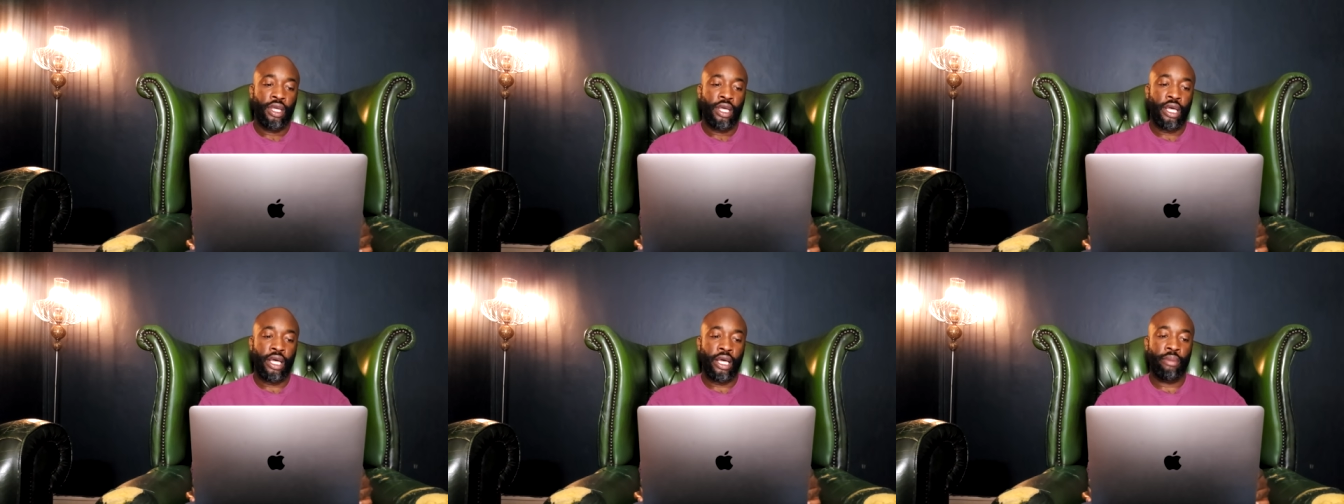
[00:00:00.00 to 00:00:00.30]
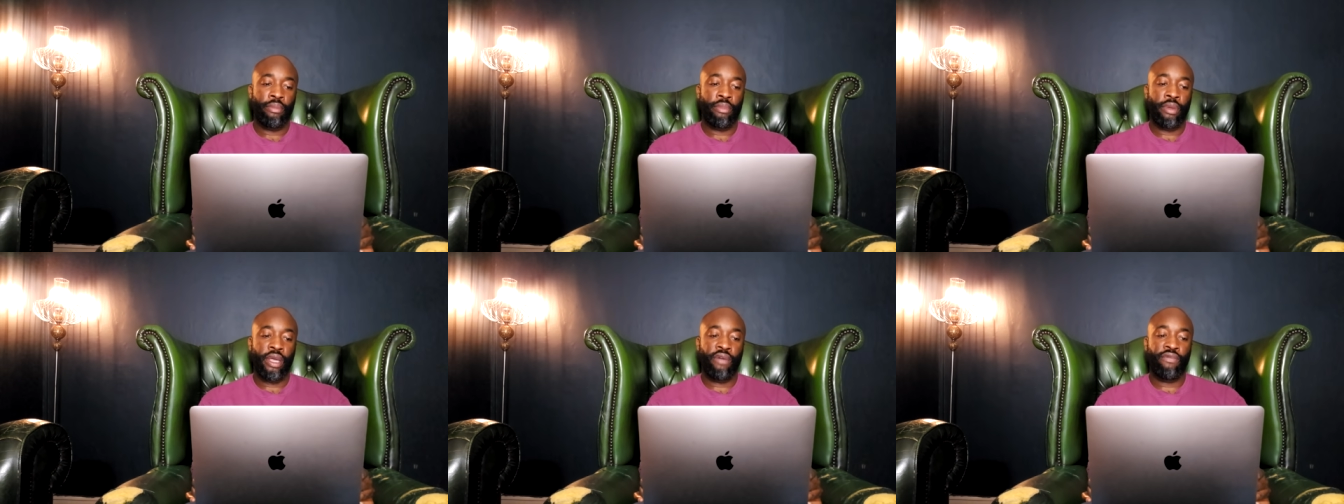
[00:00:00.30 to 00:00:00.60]

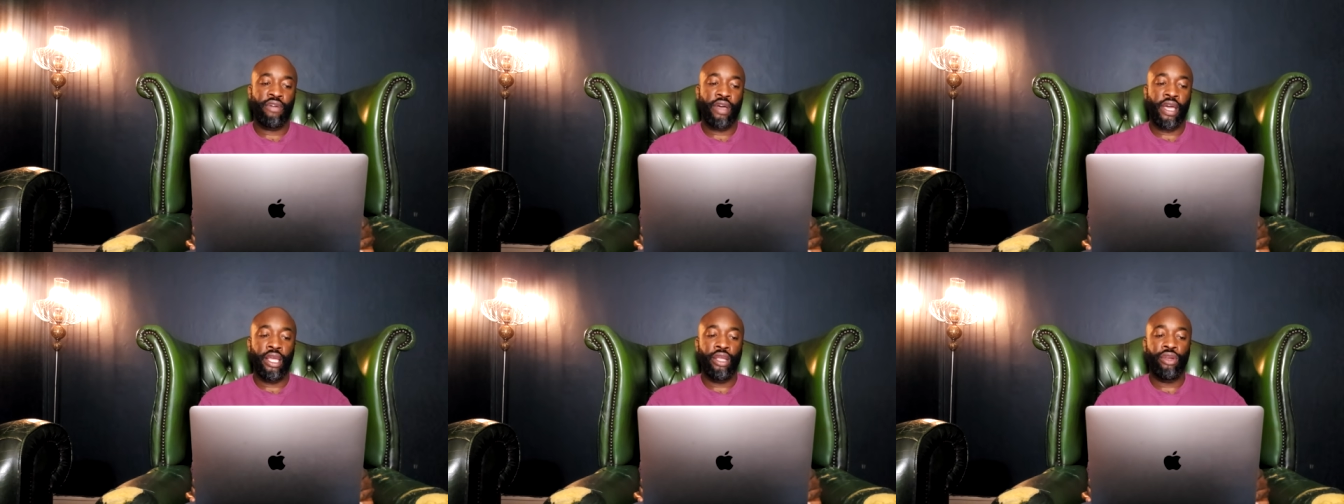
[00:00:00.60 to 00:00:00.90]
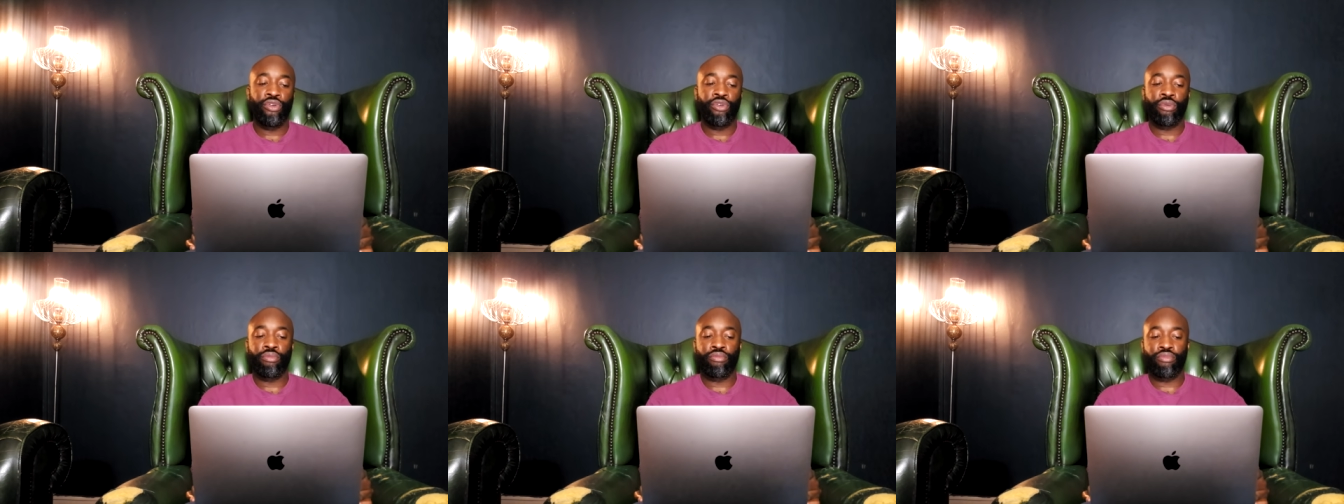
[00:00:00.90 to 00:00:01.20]
Um, if
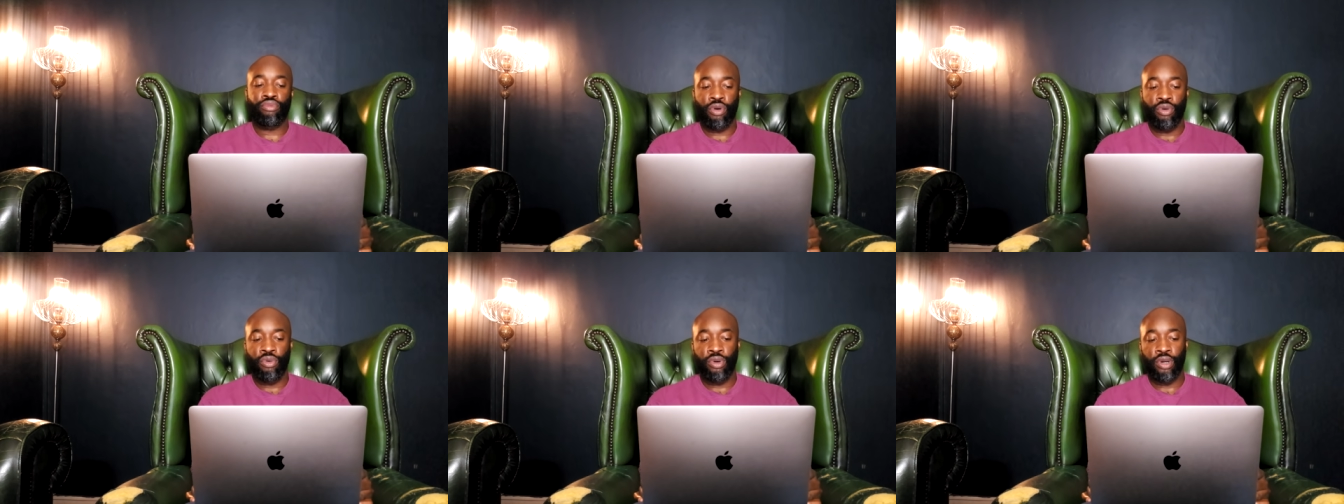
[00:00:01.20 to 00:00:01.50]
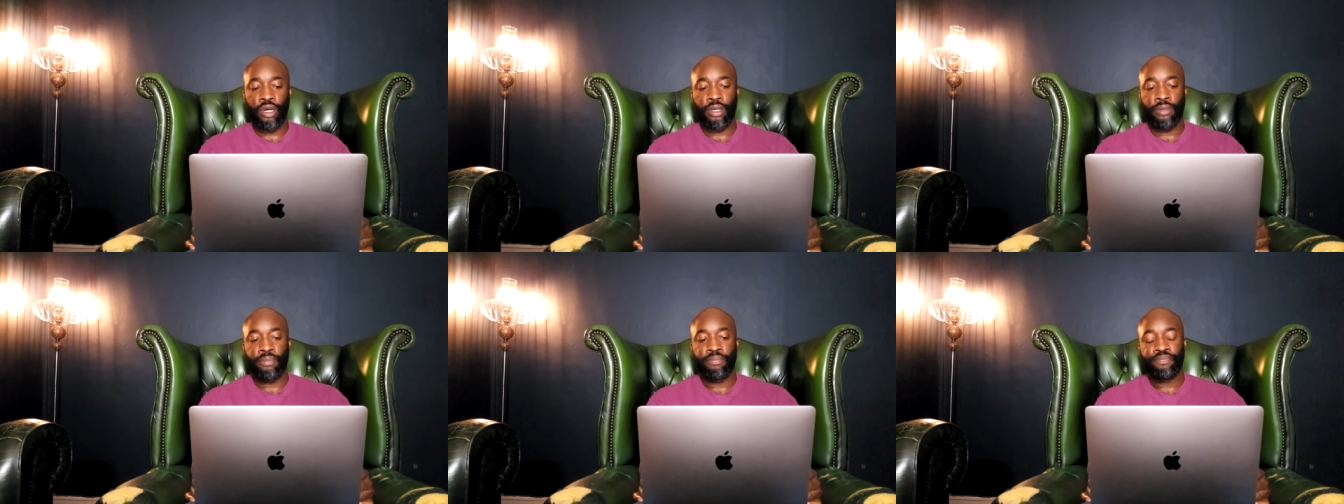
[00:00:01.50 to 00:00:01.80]
Adrian
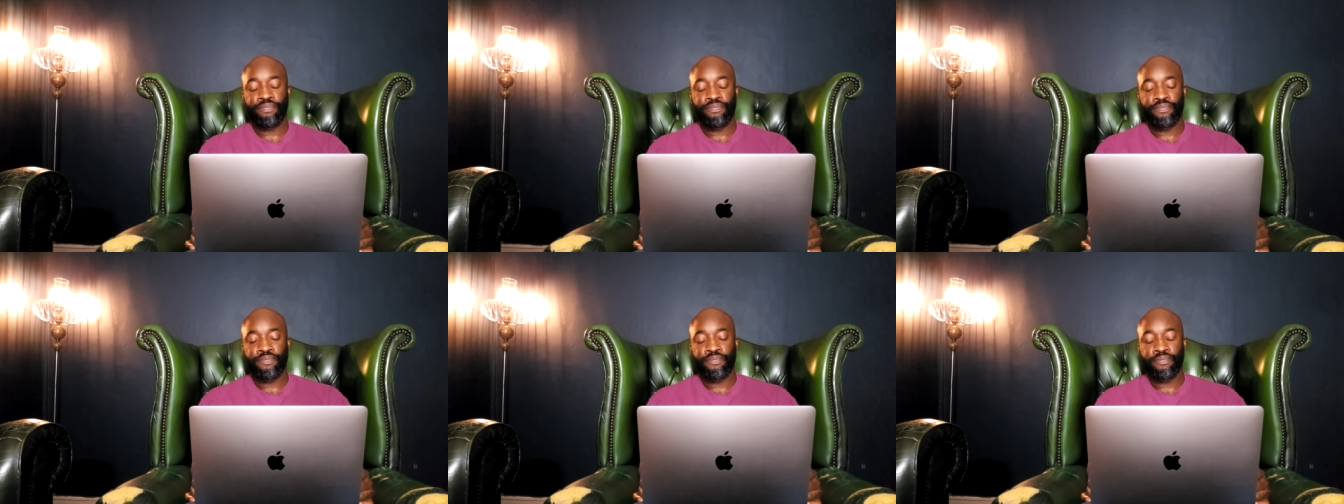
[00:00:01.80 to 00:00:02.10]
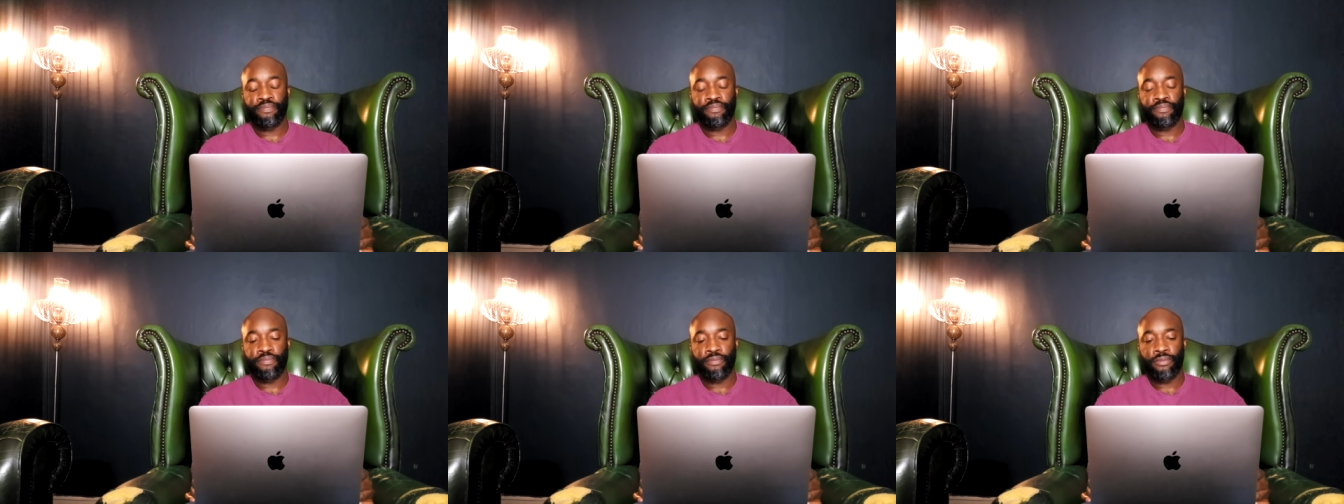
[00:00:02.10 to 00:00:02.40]
Broner
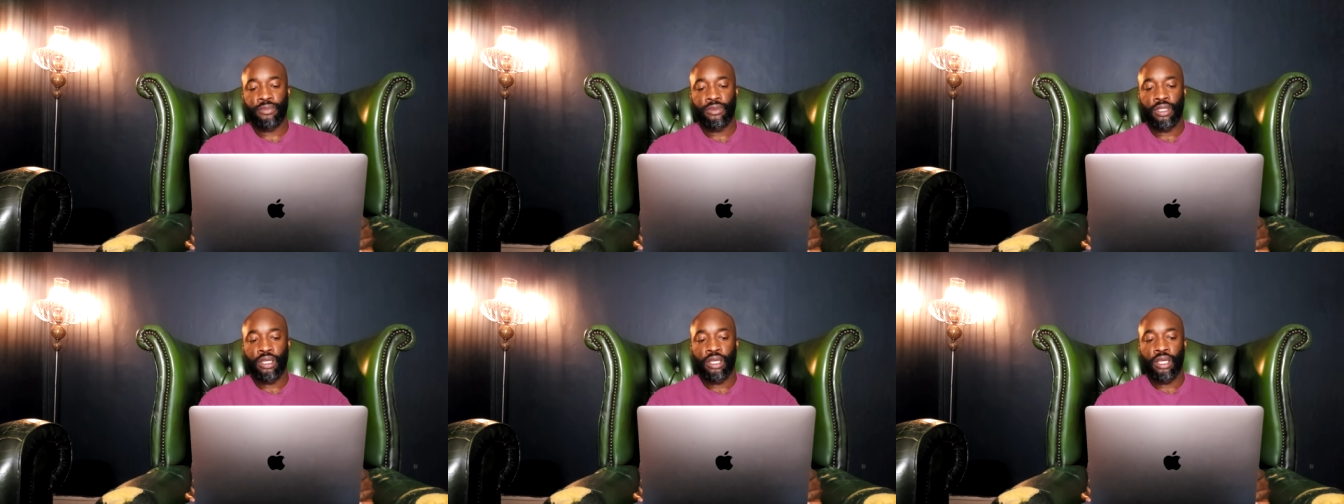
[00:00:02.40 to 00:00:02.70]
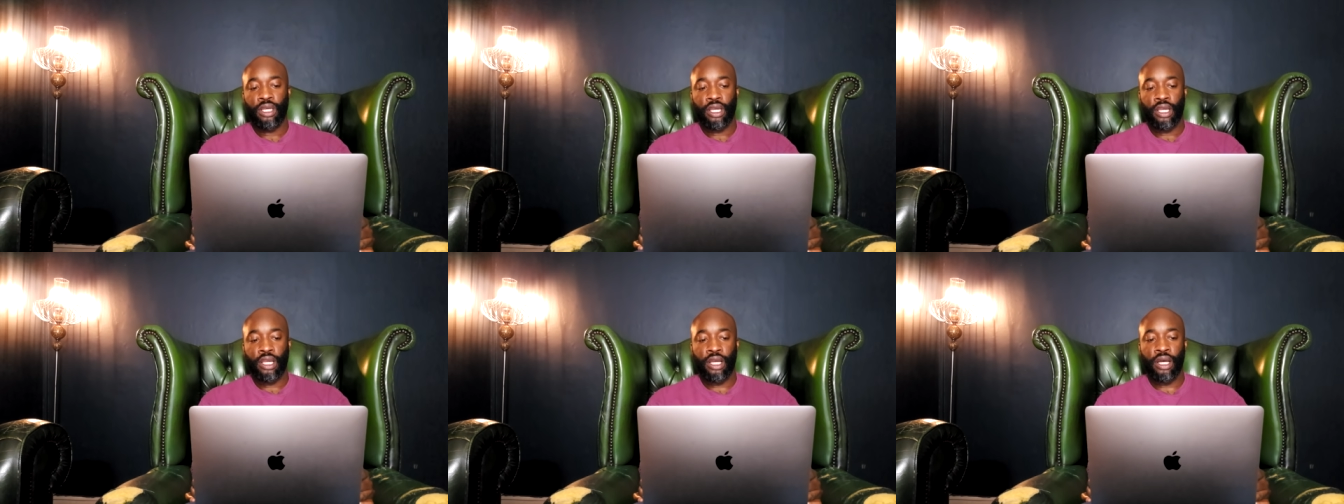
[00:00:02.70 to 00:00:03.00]

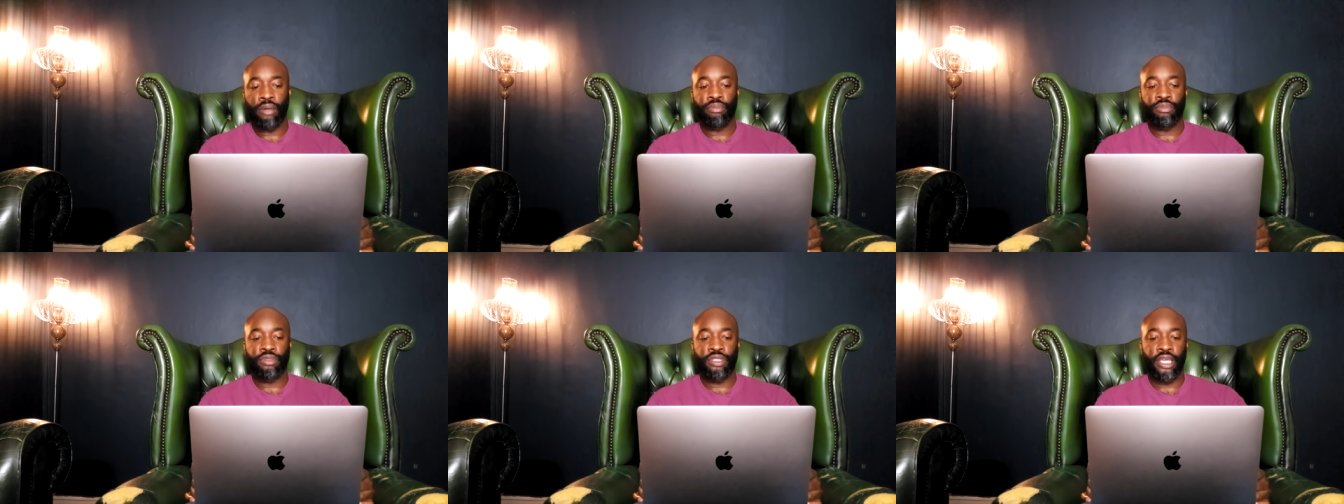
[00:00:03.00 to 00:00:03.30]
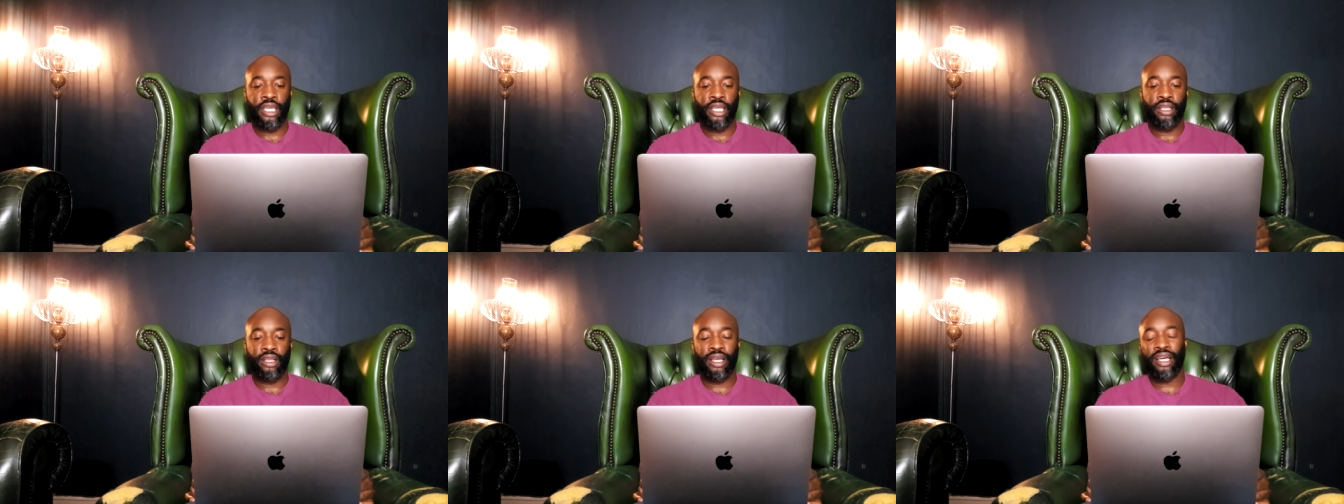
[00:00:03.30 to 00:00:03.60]
comes in,